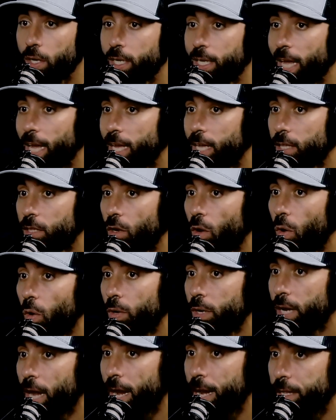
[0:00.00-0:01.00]
days and
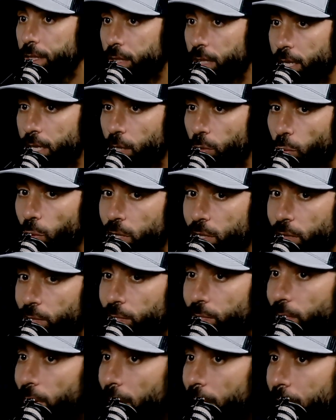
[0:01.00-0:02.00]
hard nights, like it wasn't
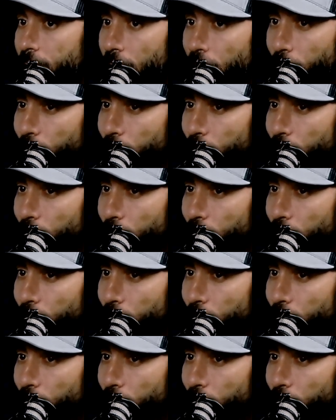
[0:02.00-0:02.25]
8-hour